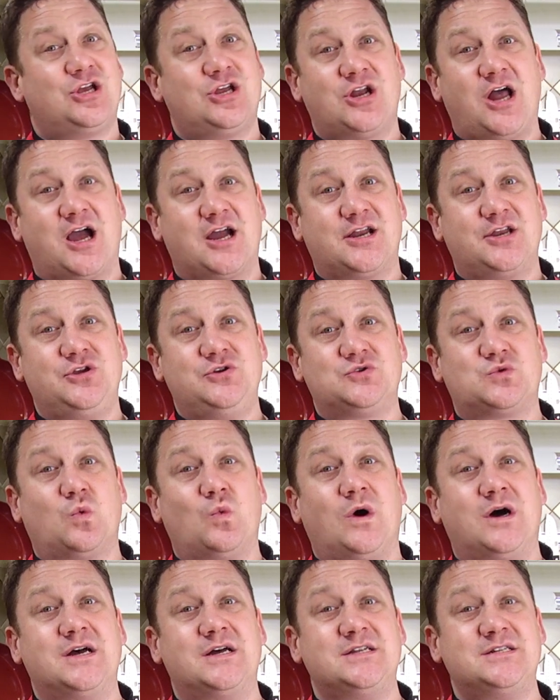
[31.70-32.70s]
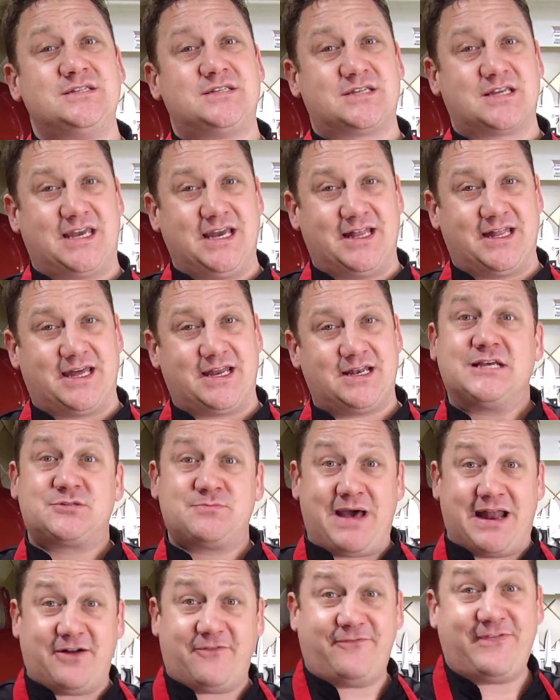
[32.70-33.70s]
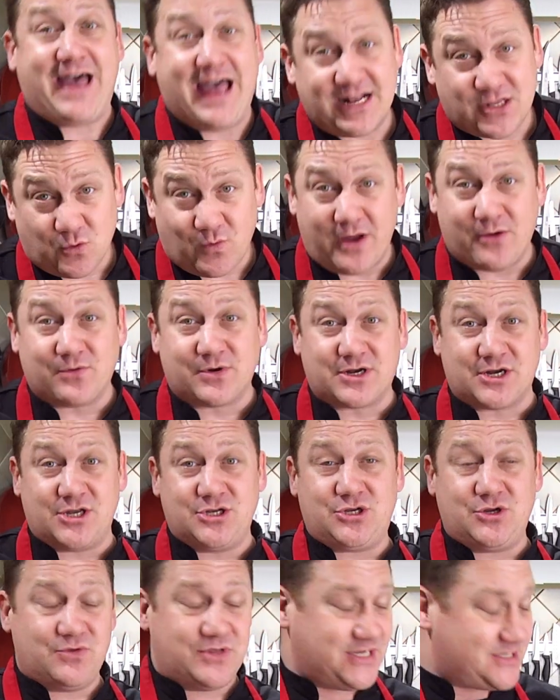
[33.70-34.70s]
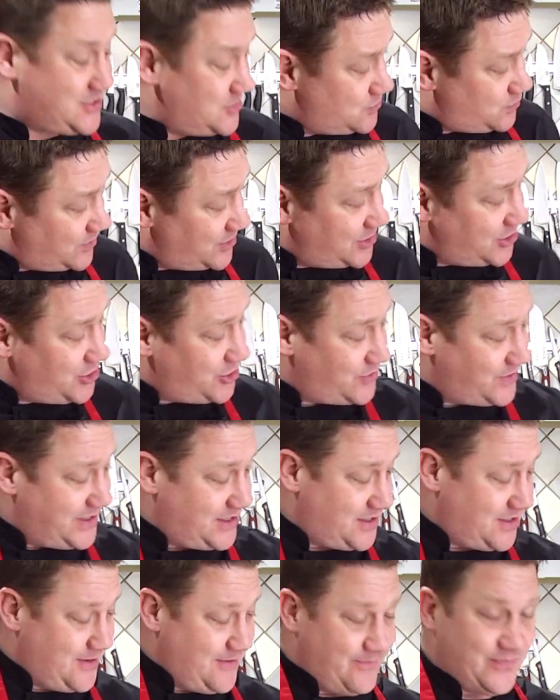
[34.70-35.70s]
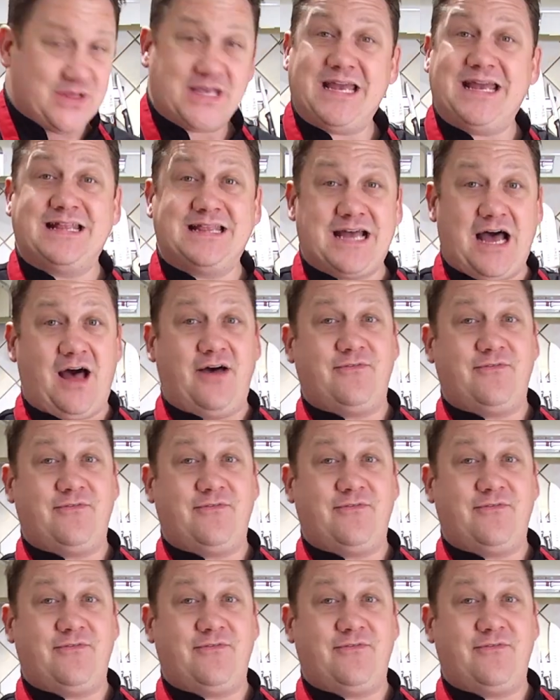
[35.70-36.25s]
You're not gonna use one skillet. As a matter of fact, the way we're gonna do this is we're gonna do it in the